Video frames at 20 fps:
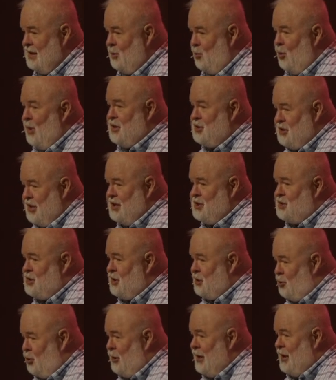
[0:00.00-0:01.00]
which is the
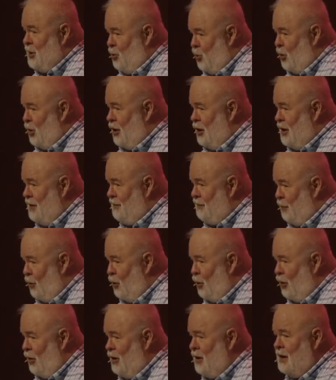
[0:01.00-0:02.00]
Greek word
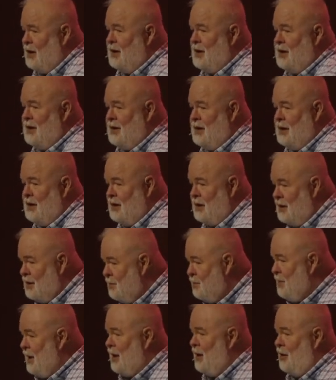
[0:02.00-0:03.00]
for
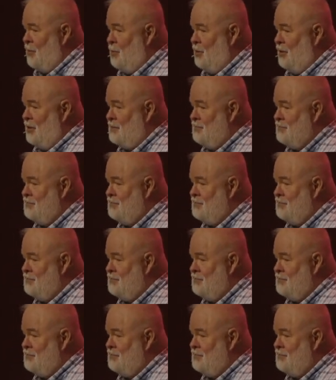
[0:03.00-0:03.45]
parable.